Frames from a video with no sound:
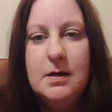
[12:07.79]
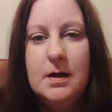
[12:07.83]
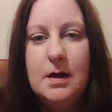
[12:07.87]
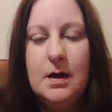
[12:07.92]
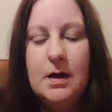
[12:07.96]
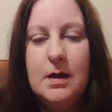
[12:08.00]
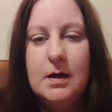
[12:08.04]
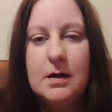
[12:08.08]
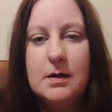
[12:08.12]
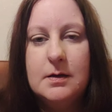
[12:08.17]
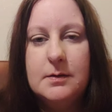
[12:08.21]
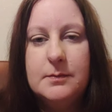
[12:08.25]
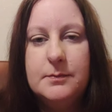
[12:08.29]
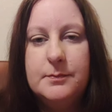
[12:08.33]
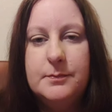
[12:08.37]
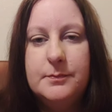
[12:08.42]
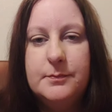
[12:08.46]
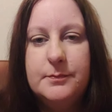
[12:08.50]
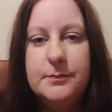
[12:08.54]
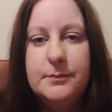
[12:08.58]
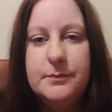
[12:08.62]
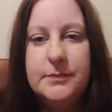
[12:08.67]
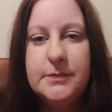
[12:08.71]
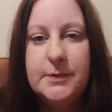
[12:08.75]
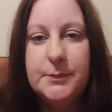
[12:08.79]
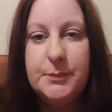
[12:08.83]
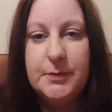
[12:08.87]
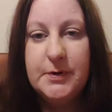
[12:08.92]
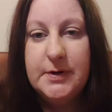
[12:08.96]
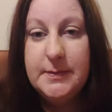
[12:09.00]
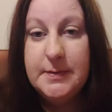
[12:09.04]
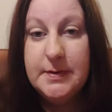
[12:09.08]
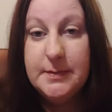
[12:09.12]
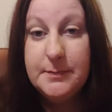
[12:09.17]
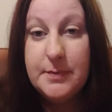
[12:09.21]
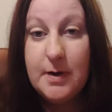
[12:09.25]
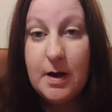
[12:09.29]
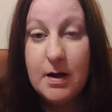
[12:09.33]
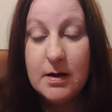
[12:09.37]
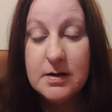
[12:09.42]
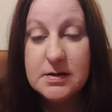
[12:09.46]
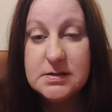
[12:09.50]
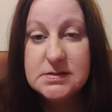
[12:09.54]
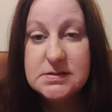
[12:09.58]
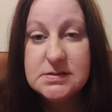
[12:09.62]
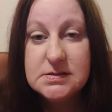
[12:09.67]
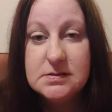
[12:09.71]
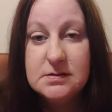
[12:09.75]
the premium
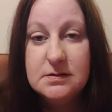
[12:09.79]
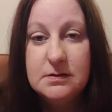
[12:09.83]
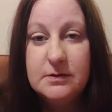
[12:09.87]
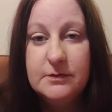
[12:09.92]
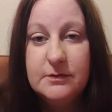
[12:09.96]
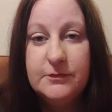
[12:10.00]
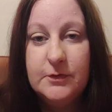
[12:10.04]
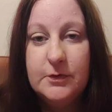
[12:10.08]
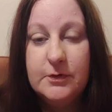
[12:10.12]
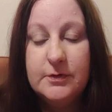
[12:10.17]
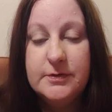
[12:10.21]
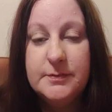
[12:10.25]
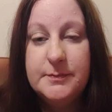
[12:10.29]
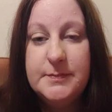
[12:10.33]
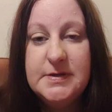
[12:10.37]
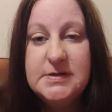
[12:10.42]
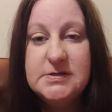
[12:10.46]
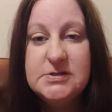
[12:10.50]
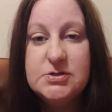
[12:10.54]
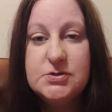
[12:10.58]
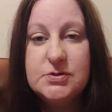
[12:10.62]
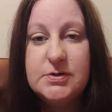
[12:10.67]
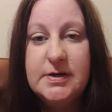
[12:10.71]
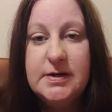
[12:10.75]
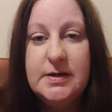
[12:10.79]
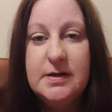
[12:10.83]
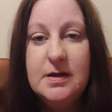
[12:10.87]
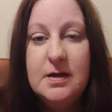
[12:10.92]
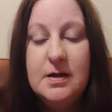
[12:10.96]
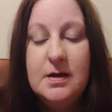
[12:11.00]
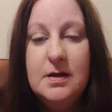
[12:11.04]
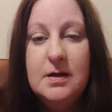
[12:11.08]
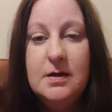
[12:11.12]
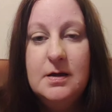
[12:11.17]
box for the mystery